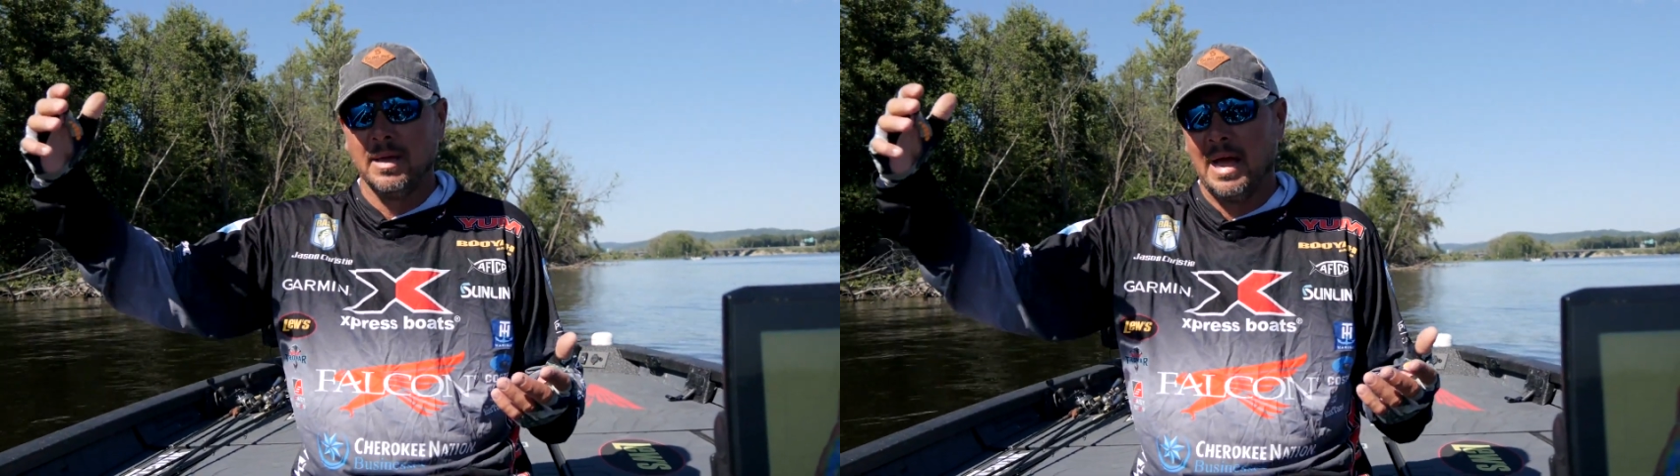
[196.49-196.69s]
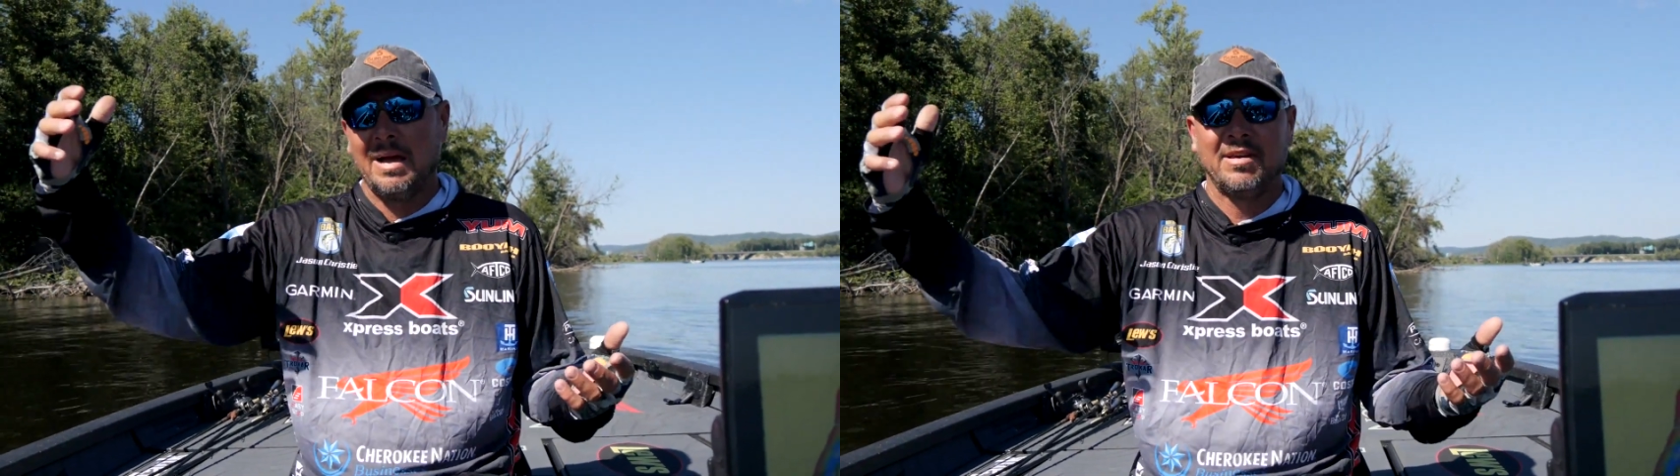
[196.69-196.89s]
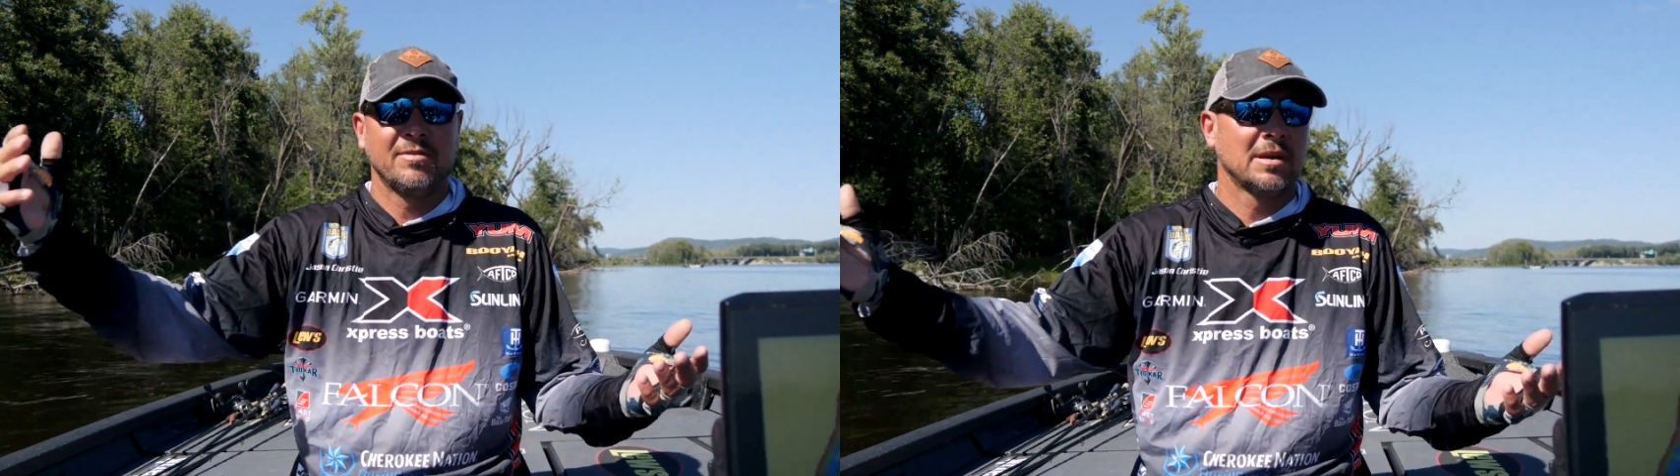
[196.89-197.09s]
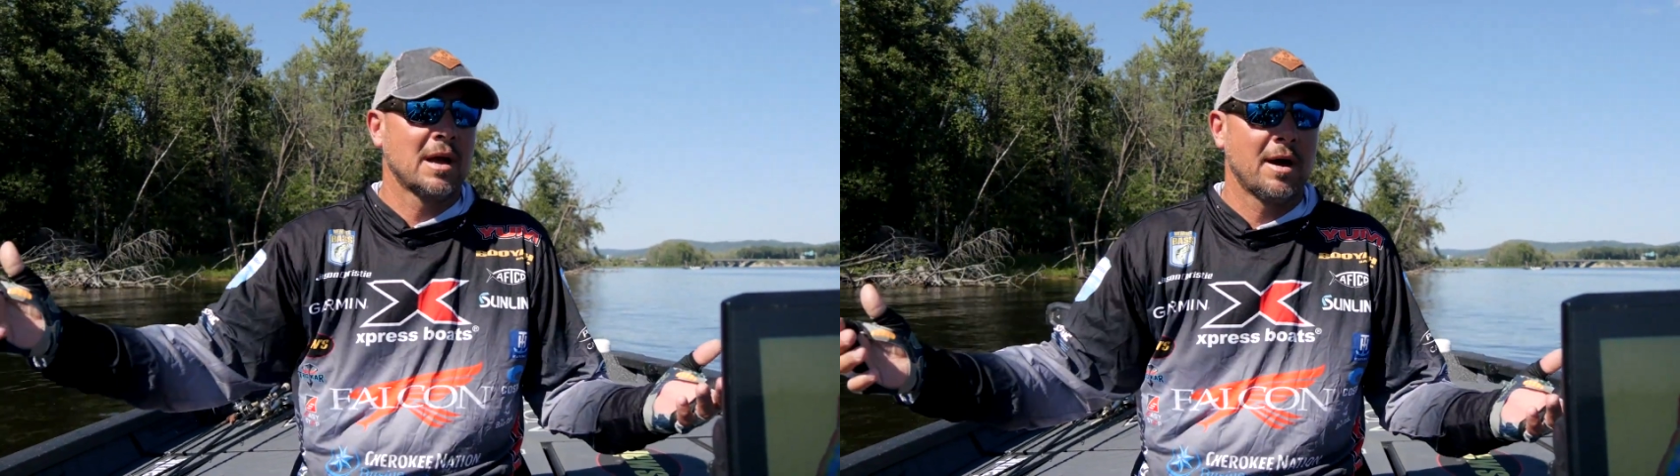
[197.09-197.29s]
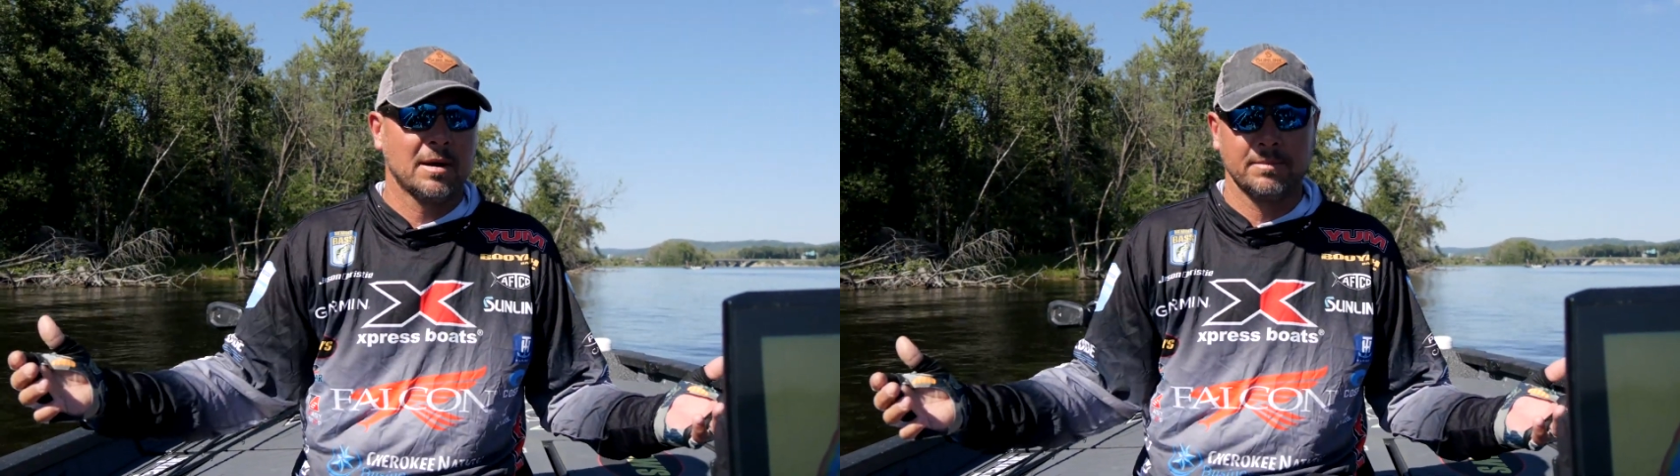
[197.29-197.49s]
I've even
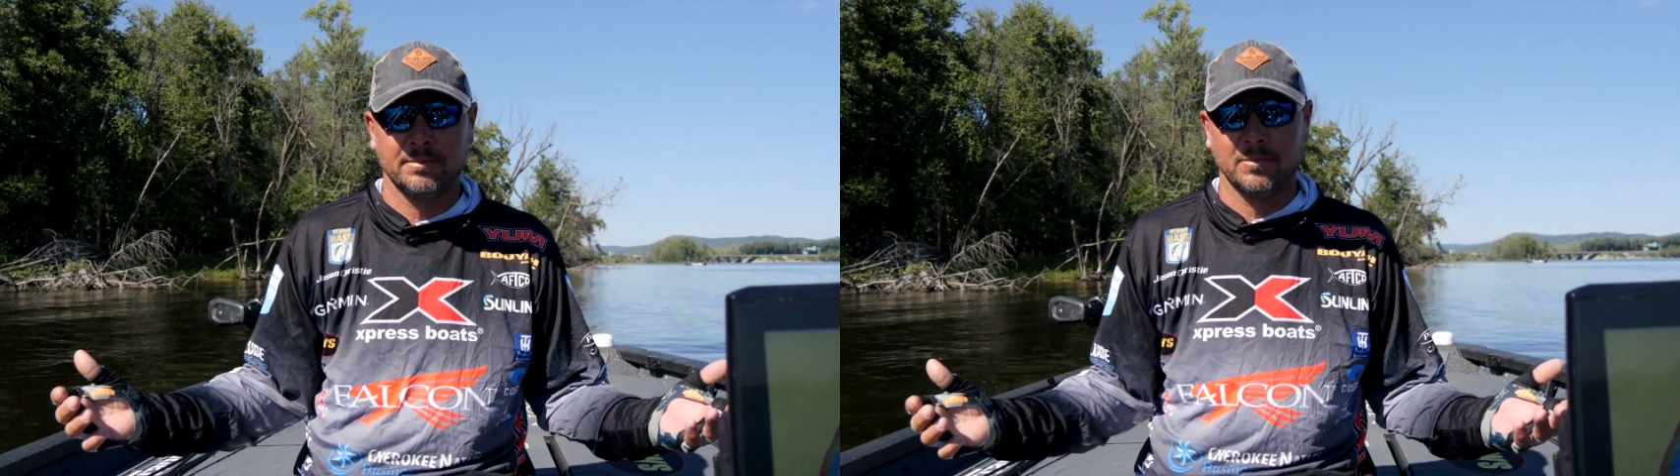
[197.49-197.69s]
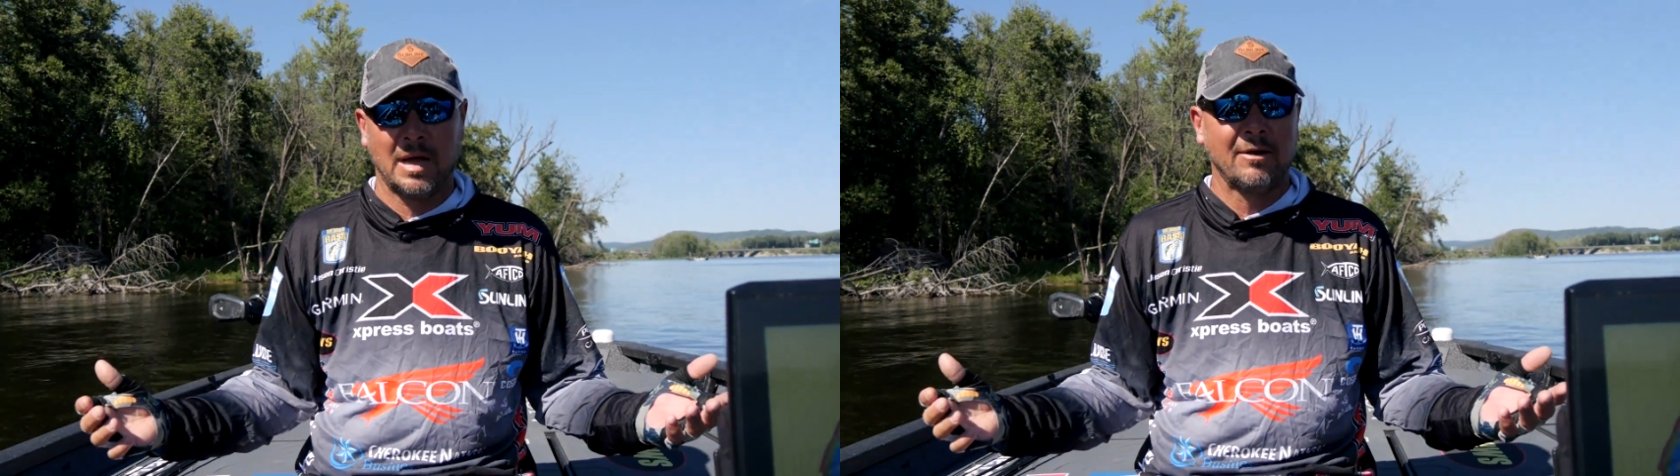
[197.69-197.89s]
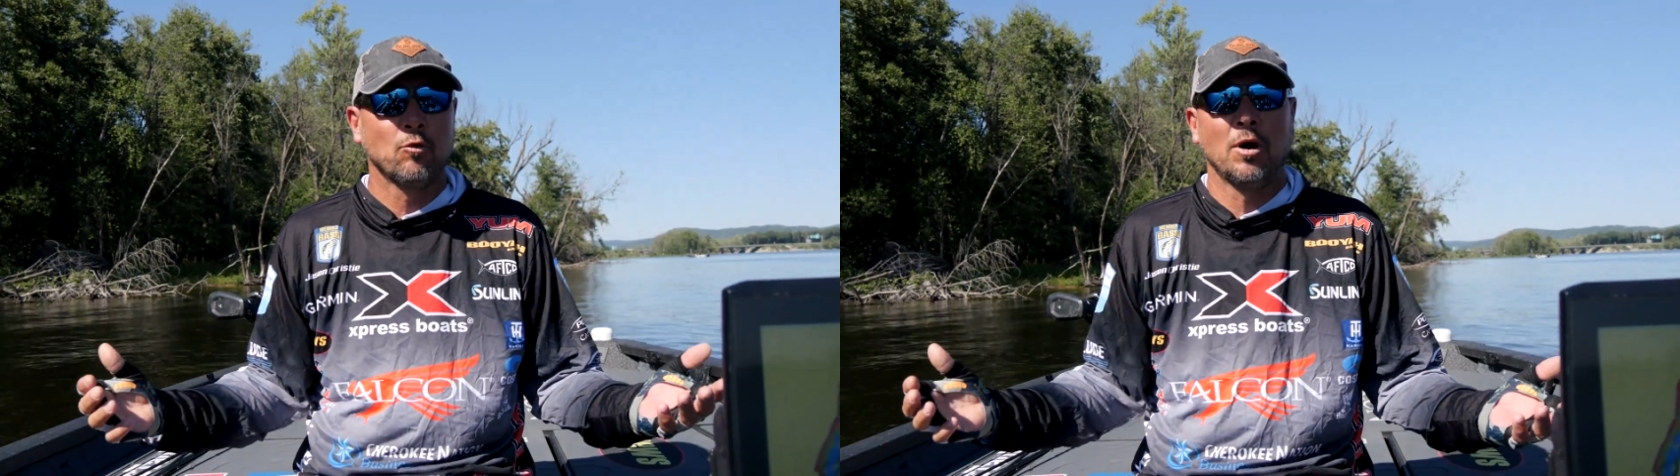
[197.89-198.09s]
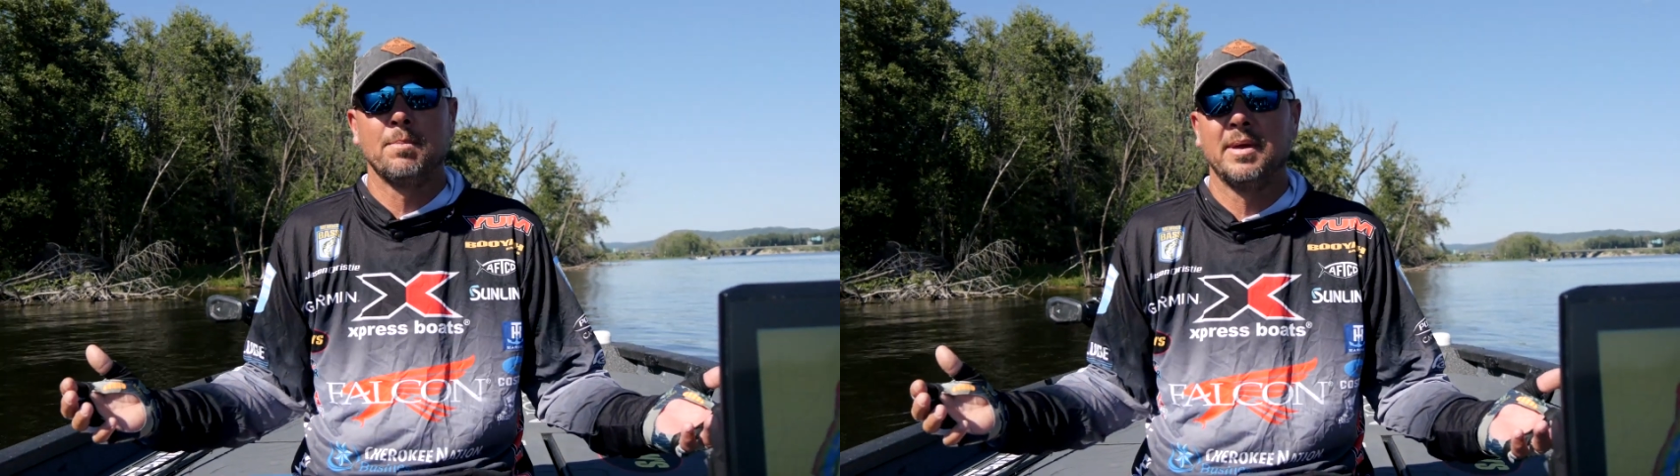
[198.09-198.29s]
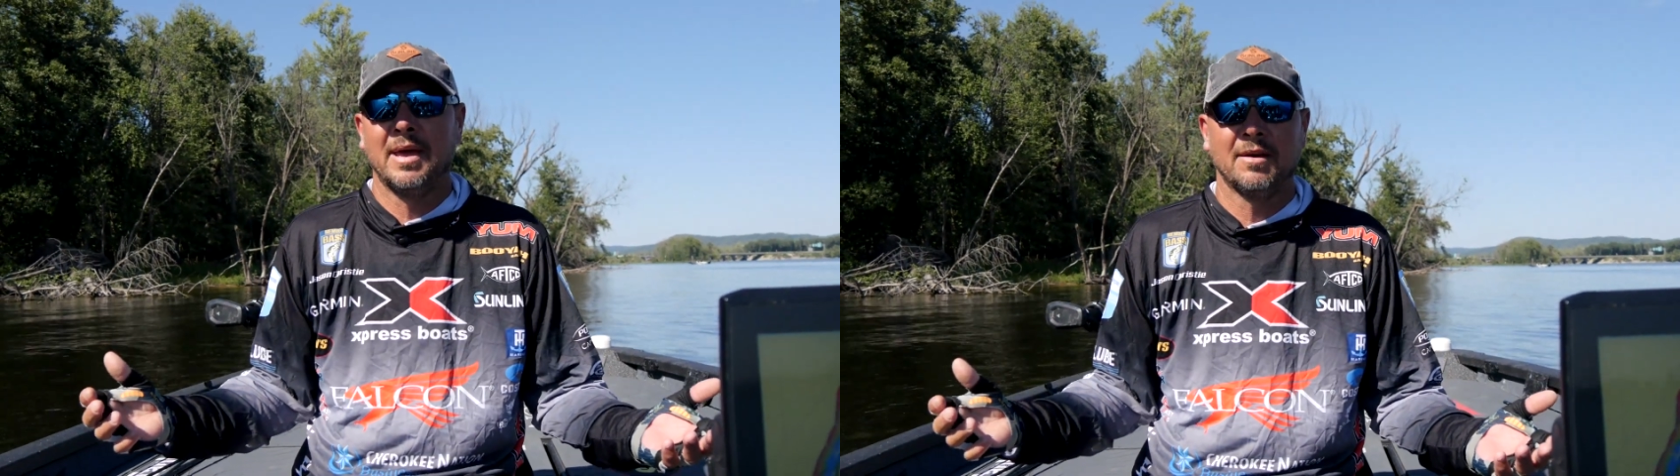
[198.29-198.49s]
caught them, I've won
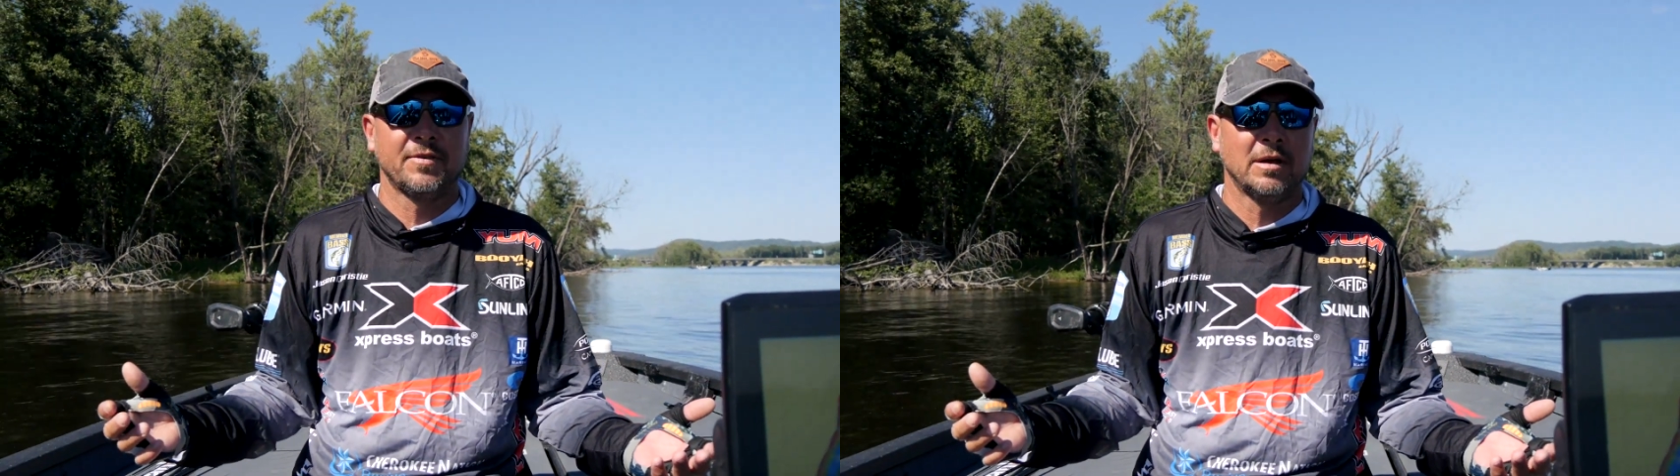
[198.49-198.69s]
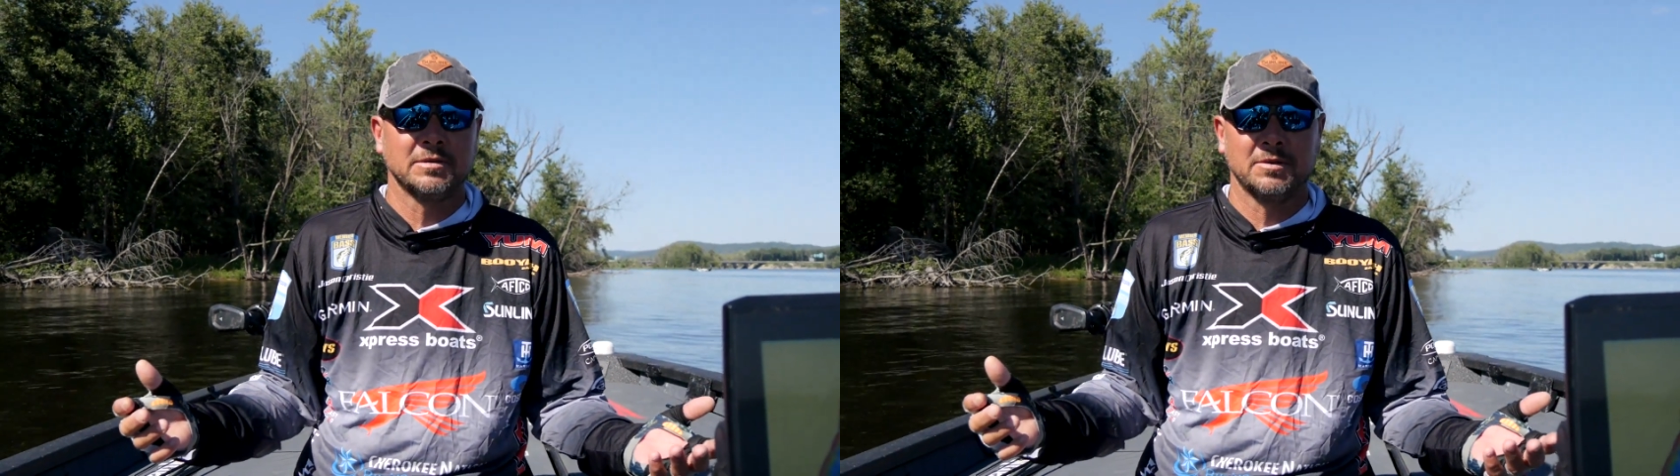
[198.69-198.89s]
BFLs